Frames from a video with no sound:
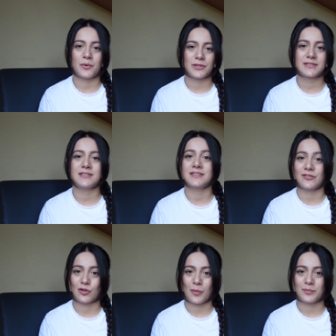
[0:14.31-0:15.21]
personal
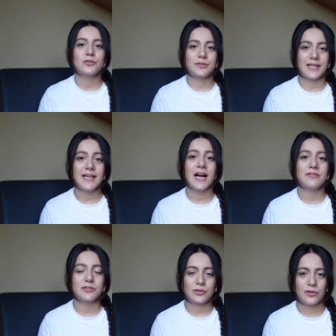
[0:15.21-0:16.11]
development. Today
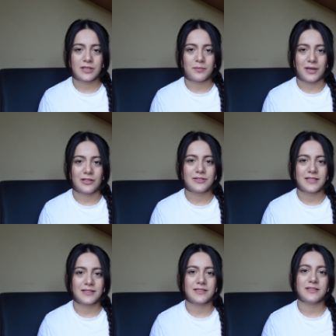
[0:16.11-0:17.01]
I will talk about
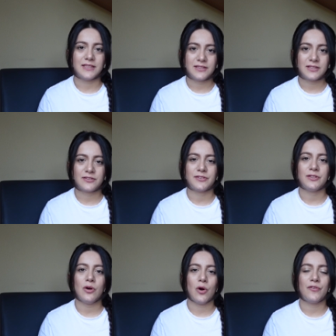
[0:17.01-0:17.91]
technical
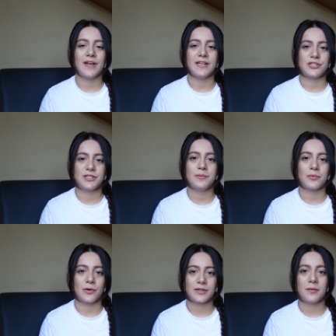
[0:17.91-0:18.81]
interview of EngD
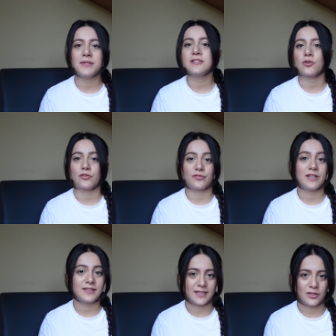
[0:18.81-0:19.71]
program in
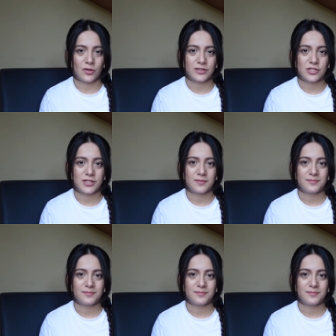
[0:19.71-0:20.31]
software technology.